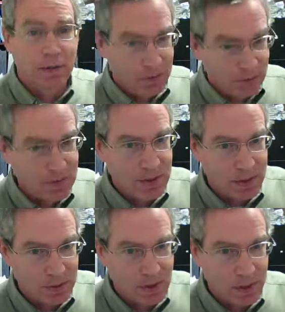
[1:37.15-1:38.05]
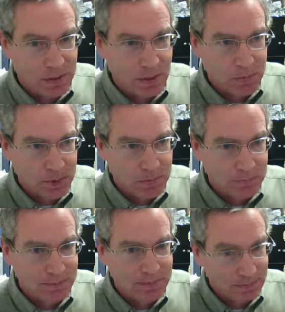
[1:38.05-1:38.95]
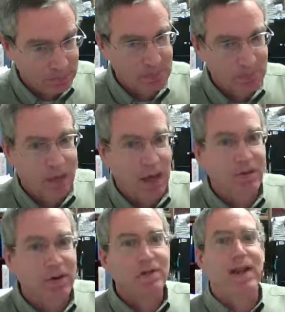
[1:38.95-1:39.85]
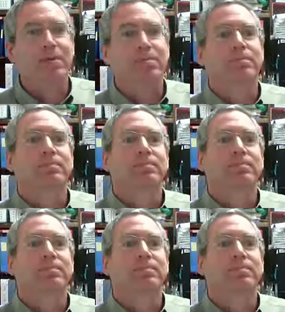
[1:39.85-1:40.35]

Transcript: and physics is the best subject. Have a nice day.